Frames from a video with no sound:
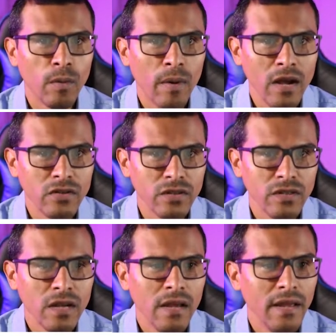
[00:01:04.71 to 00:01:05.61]

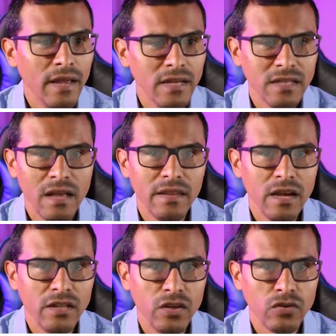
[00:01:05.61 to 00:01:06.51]
browsers, it is not the
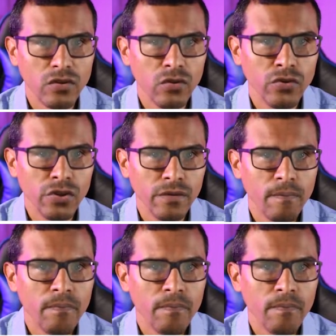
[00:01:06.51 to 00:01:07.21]
ideal solution.